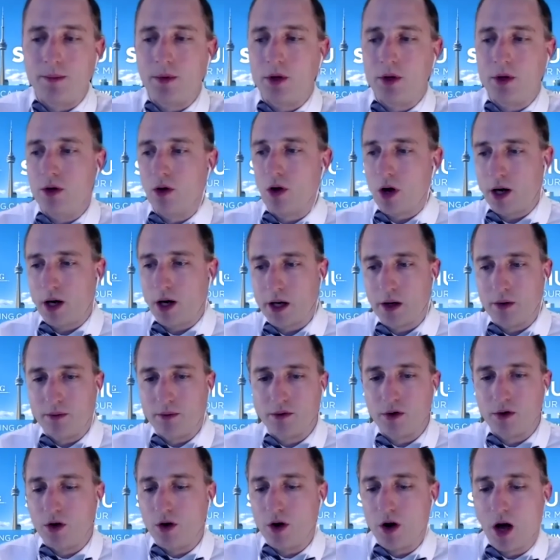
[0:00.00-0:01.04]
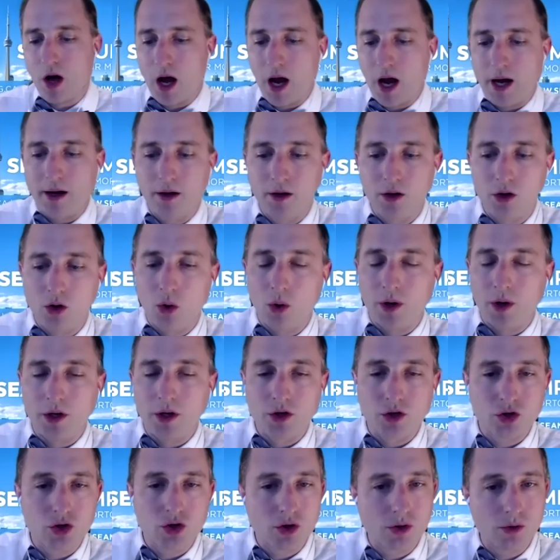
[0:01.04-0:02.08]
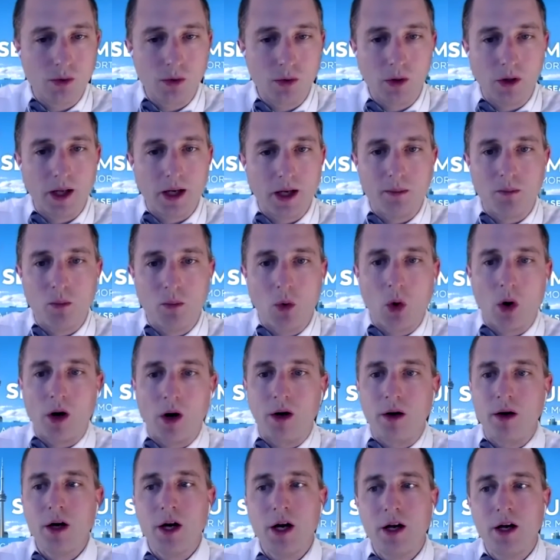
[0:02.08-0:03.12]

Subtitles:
They're not going to school anymore.